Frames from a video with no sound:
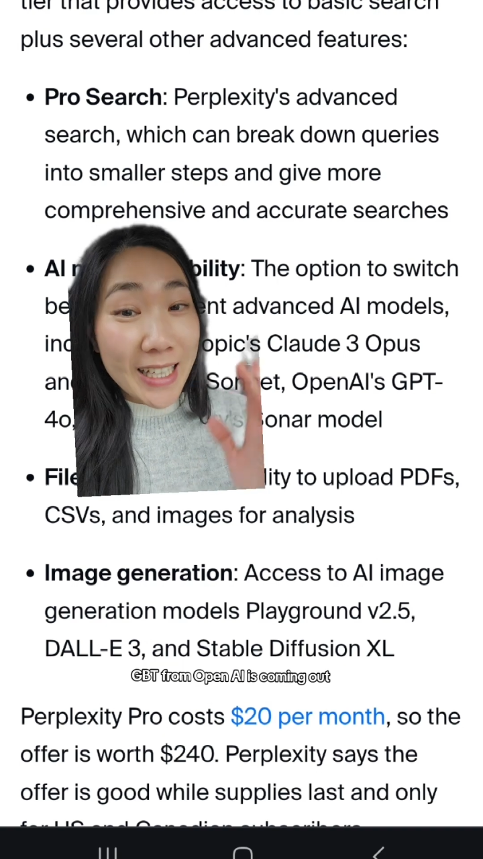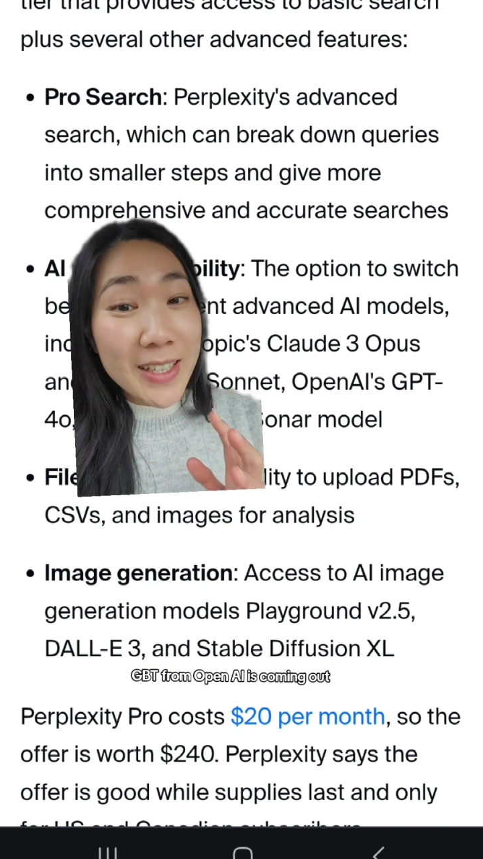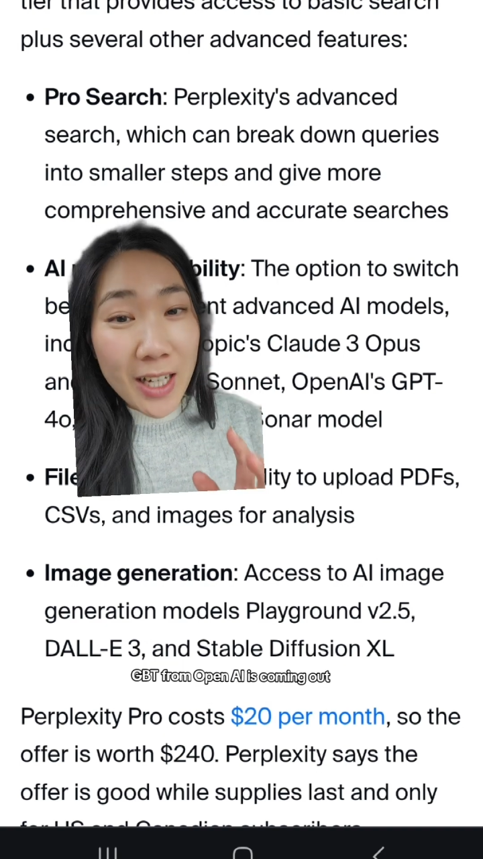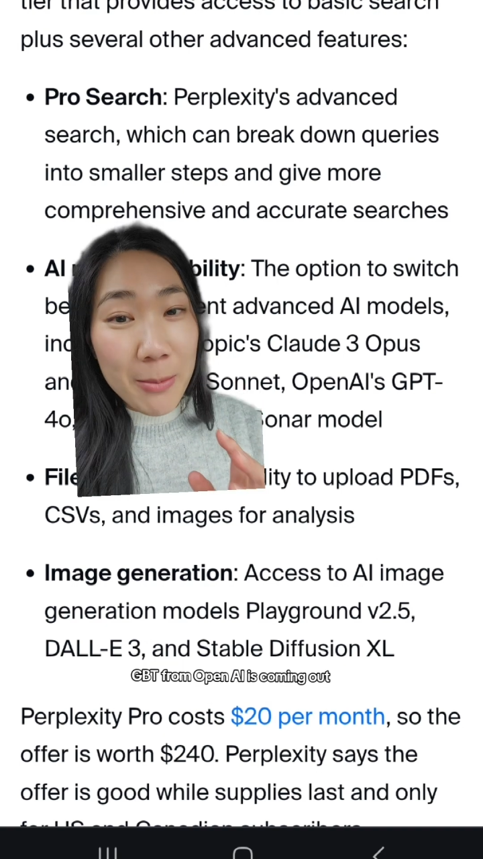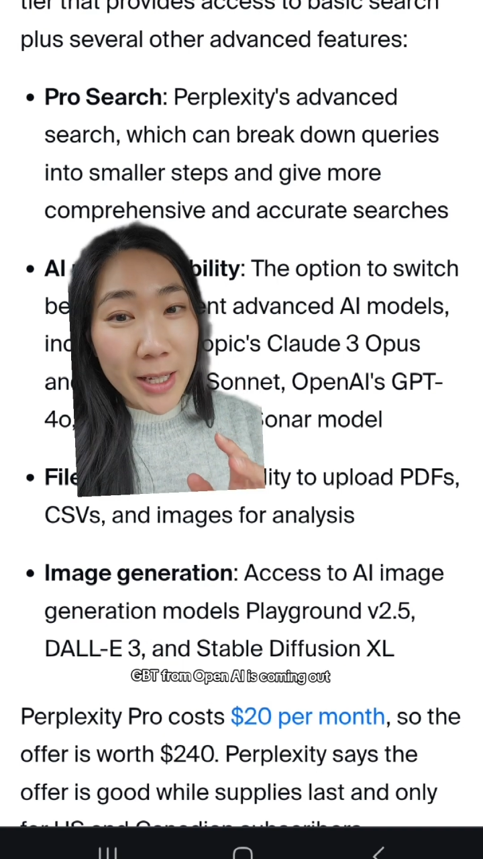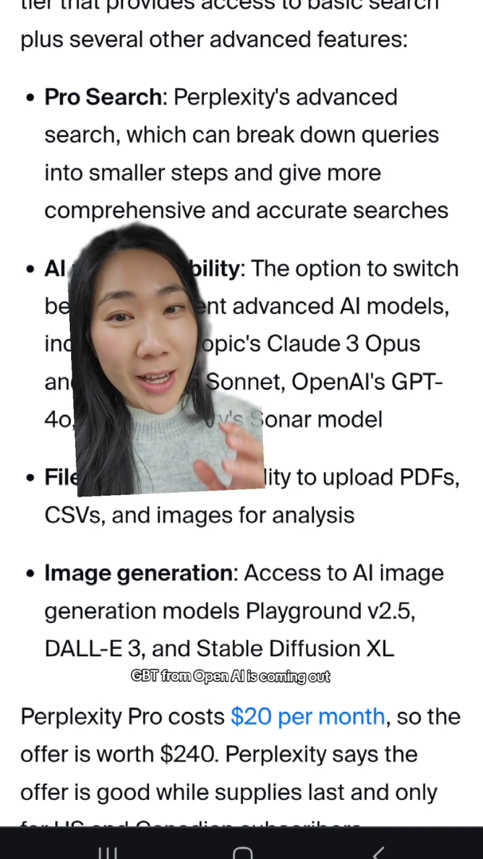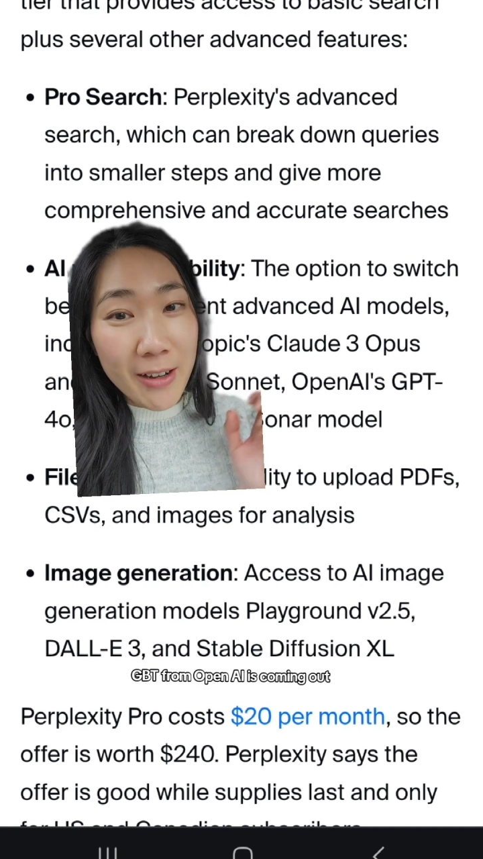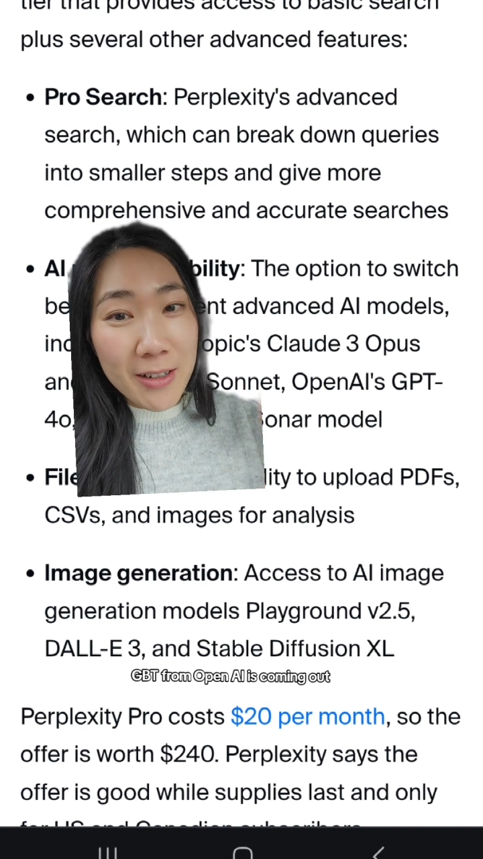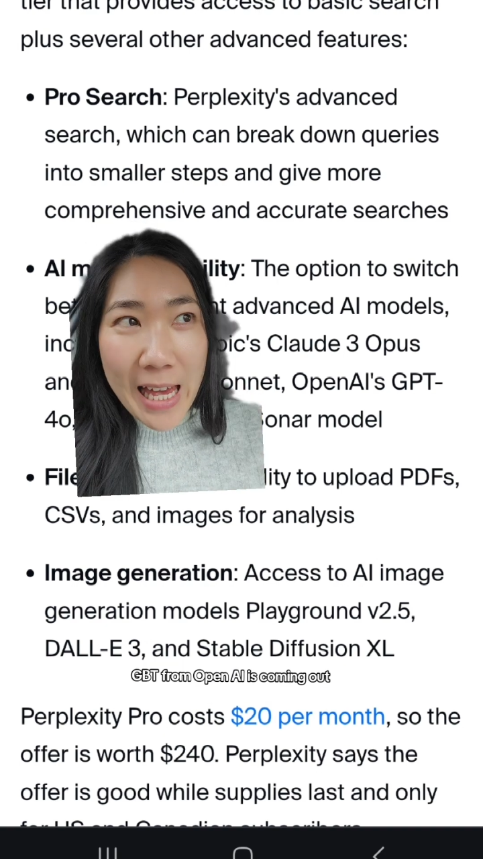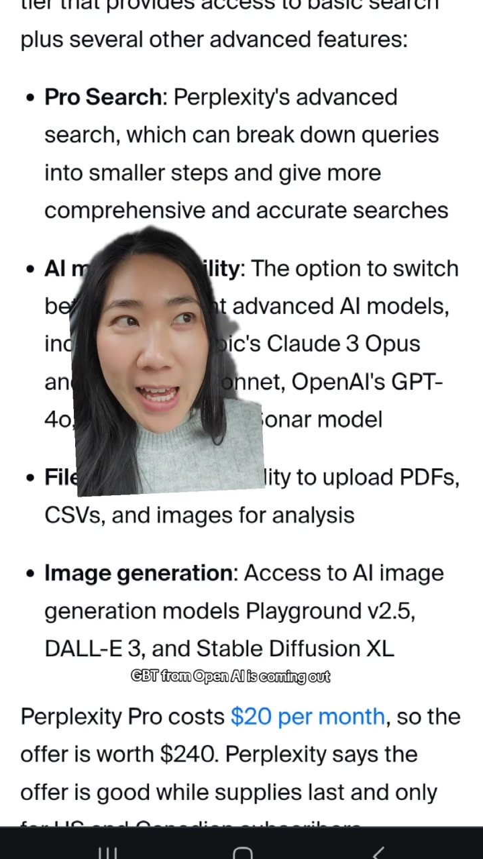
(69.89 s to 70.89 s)
is coming
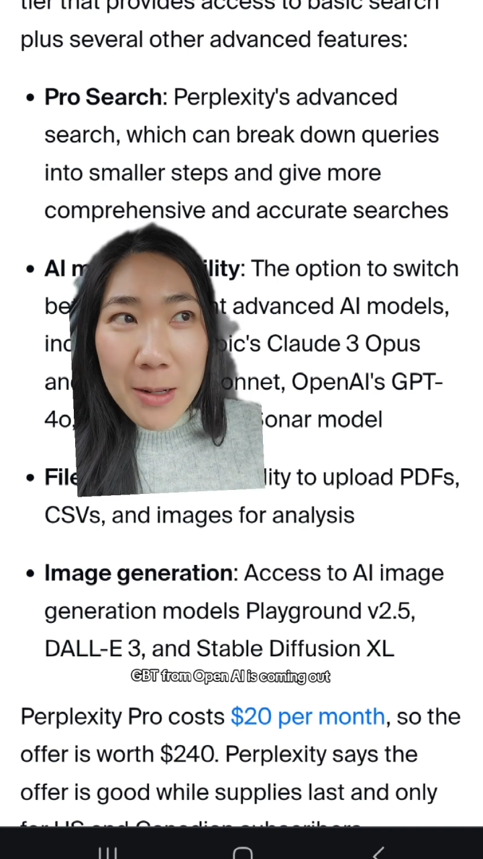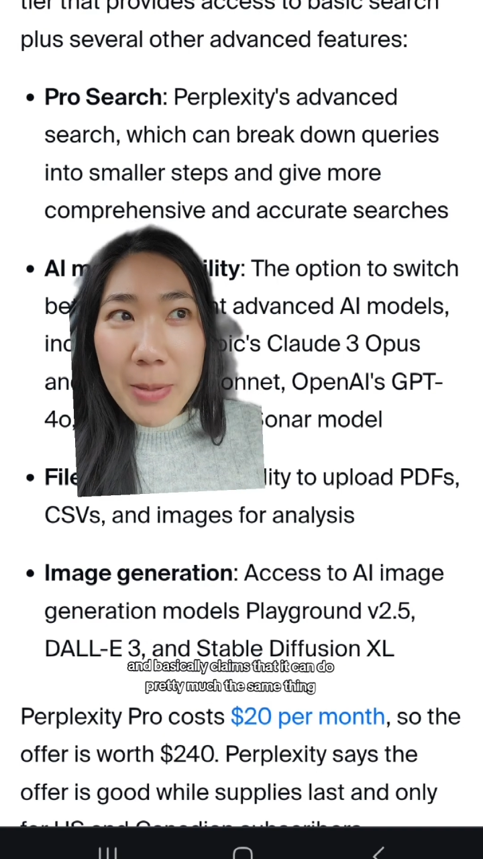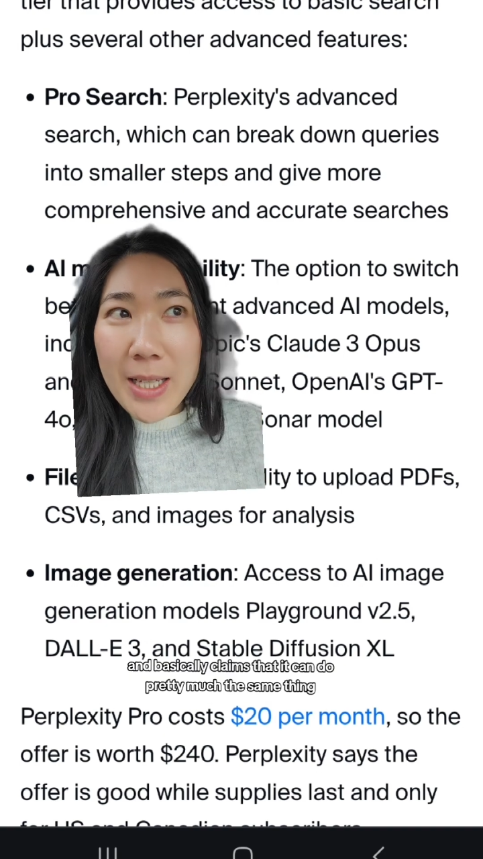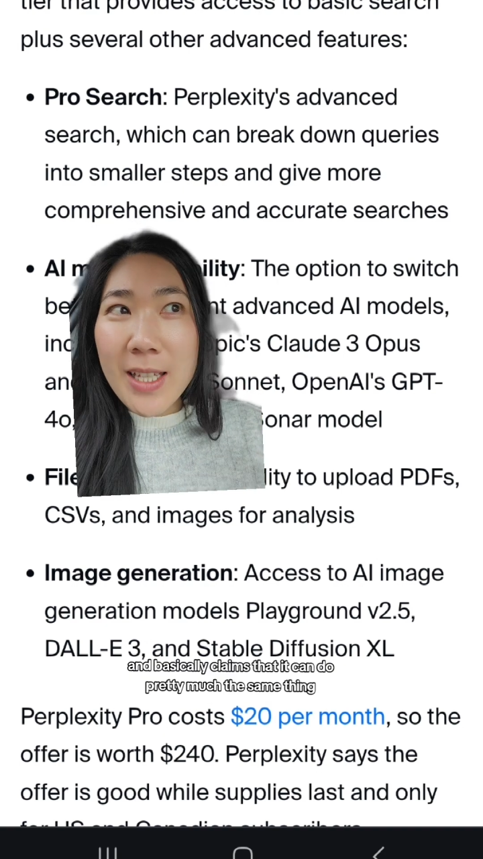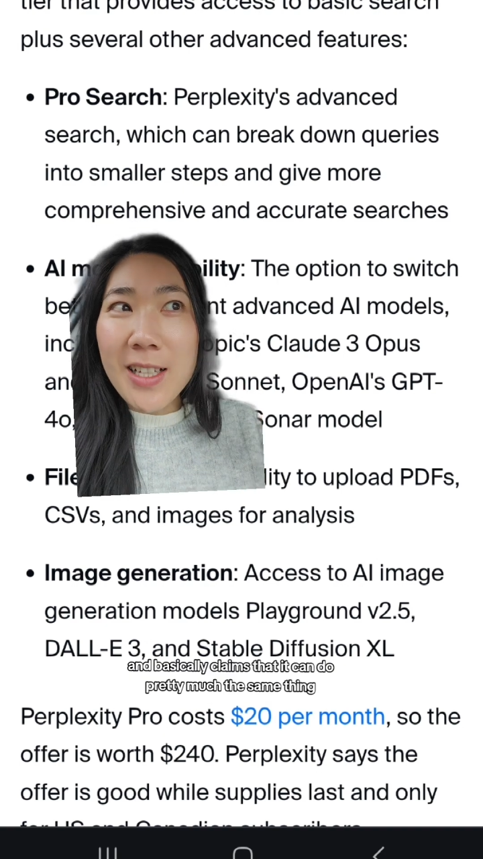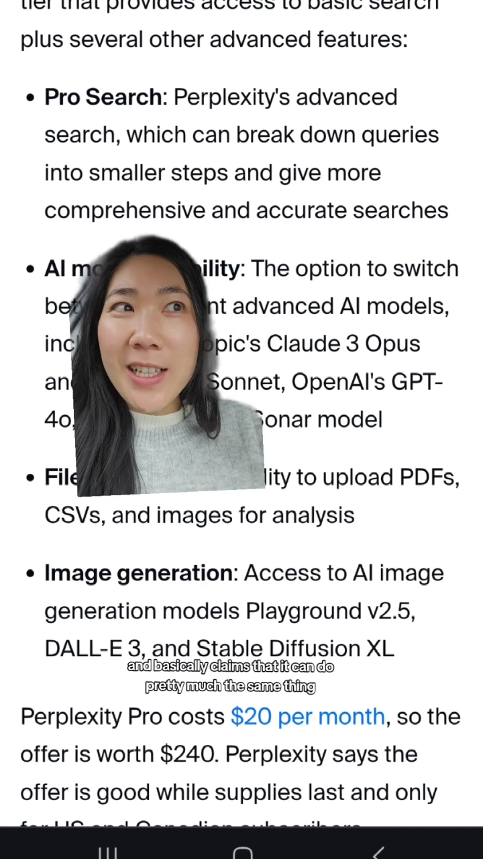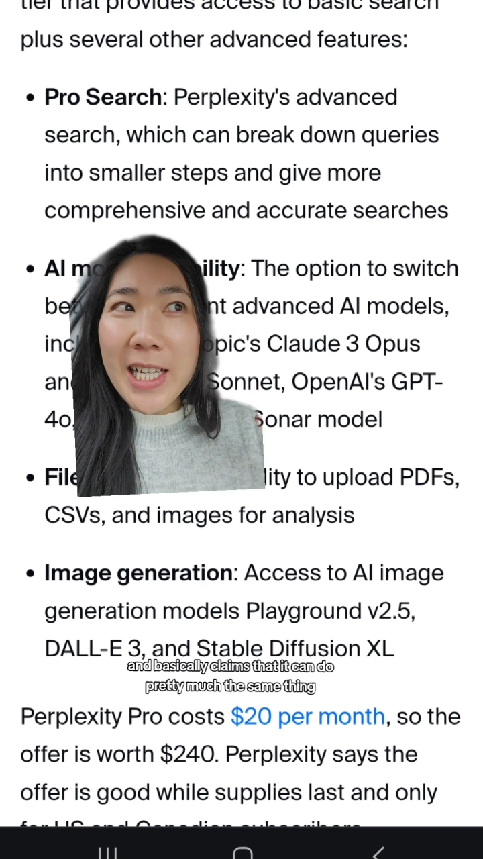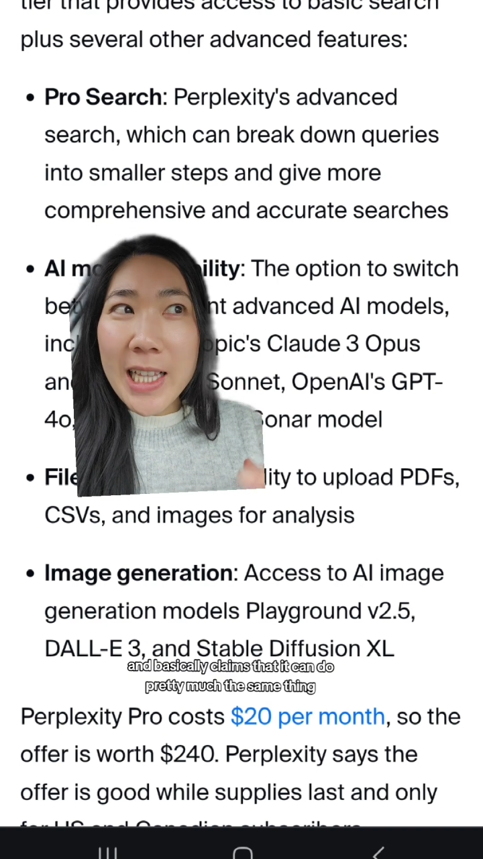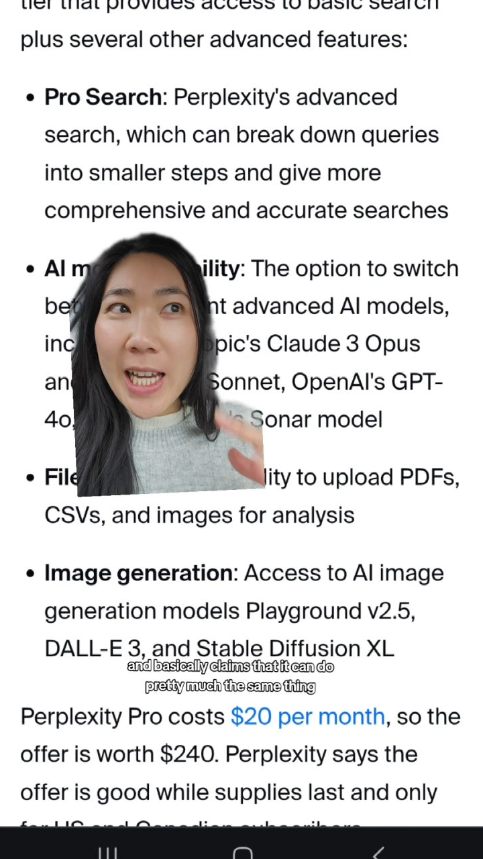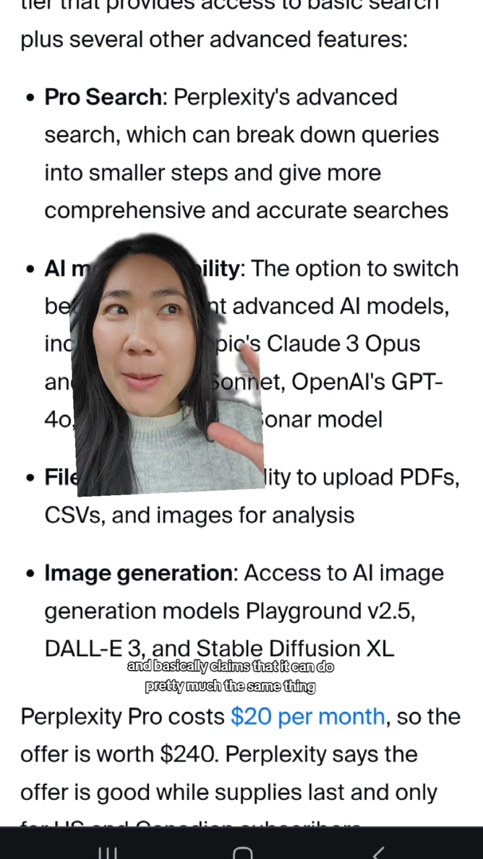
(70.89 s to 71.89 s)
out and
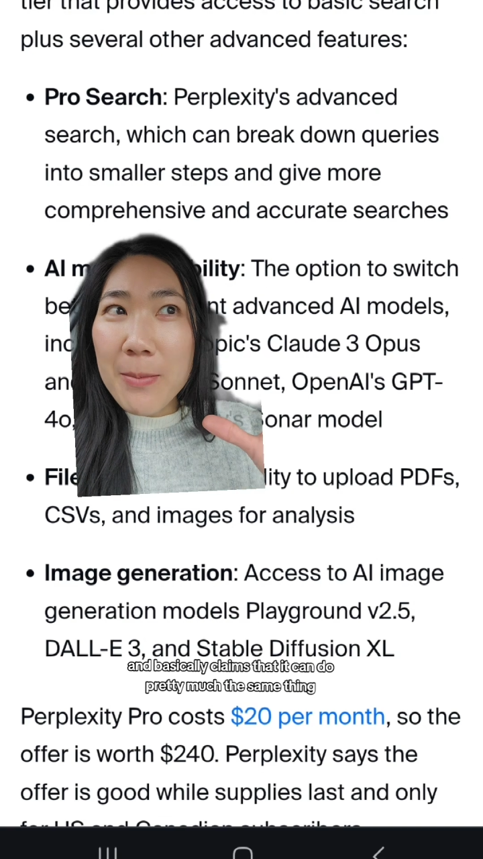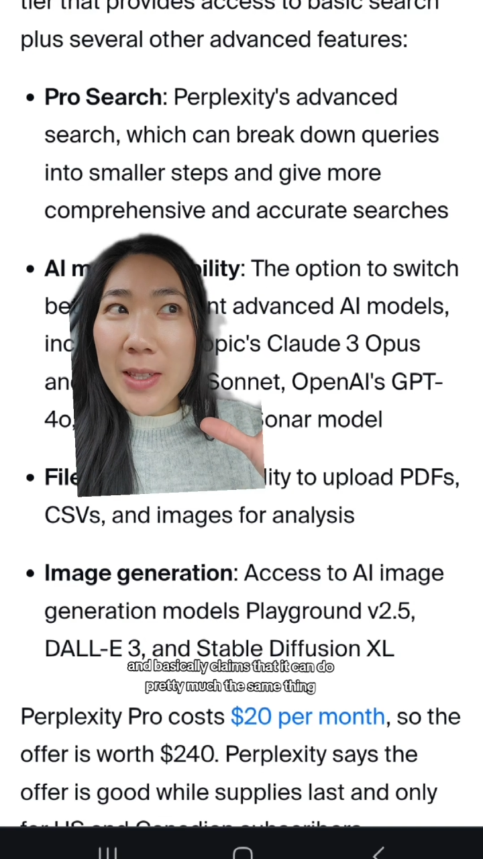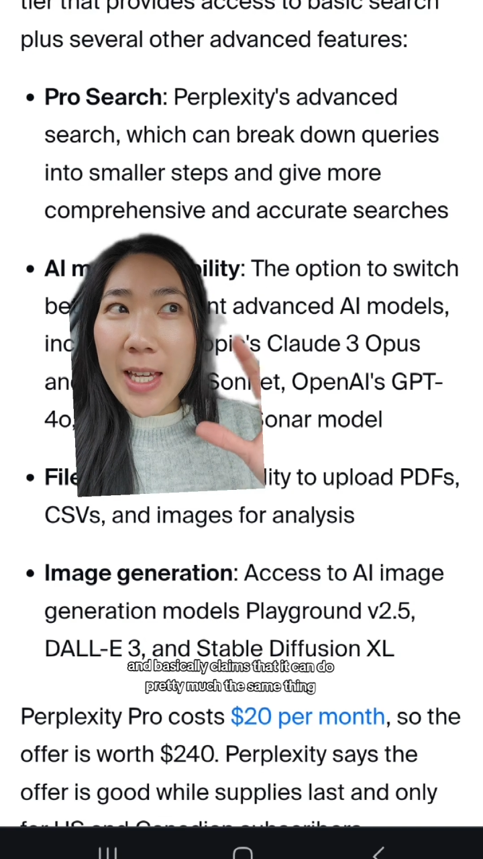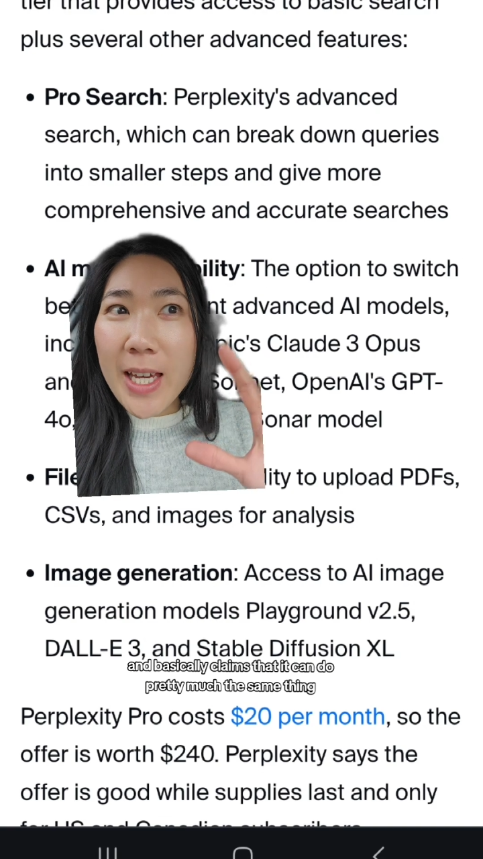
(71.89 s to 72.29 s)
basically claims